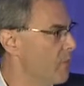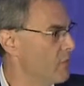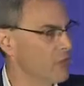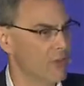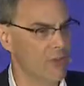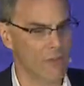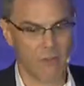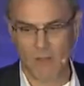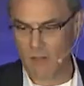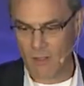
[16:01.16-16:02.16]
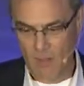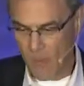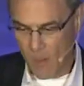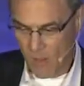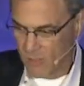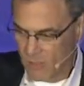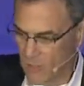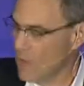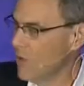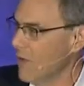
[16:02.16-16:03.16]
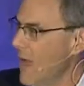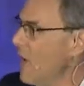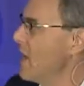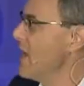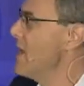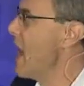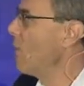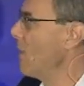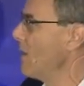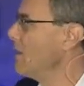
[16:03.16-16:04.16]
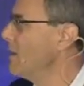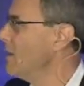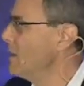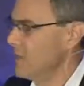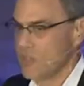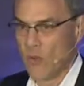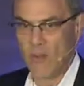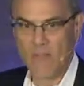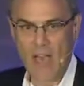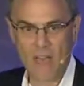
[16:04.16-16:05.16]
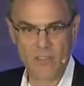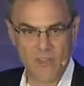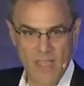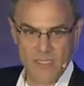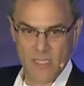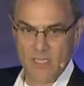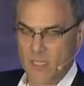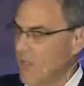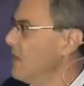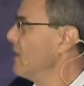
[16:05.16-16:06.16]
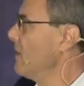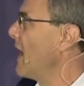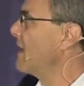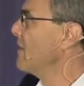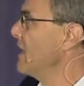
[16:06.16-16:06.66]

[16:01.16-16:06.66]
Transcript: personal local area network is going to involve devices like